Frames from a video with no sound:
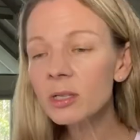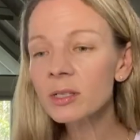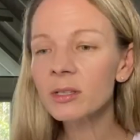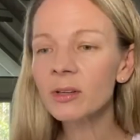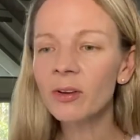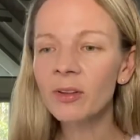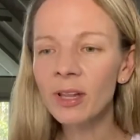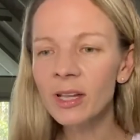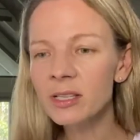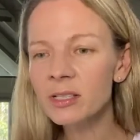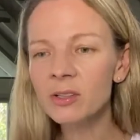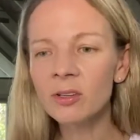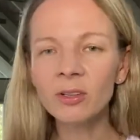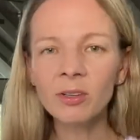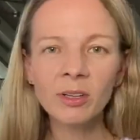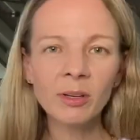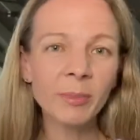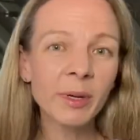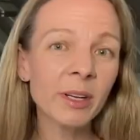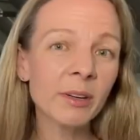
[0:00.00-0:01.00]
So that's not
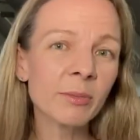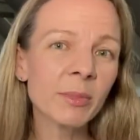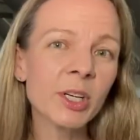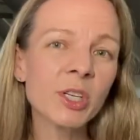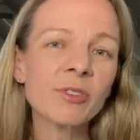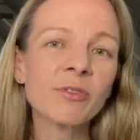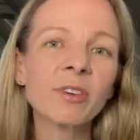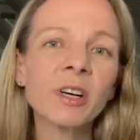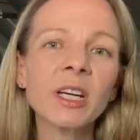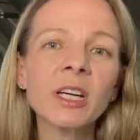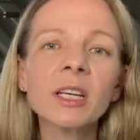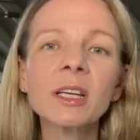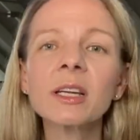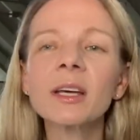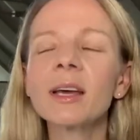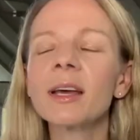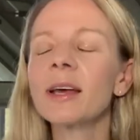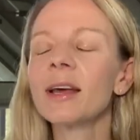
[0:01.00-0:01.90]
going to be much fun.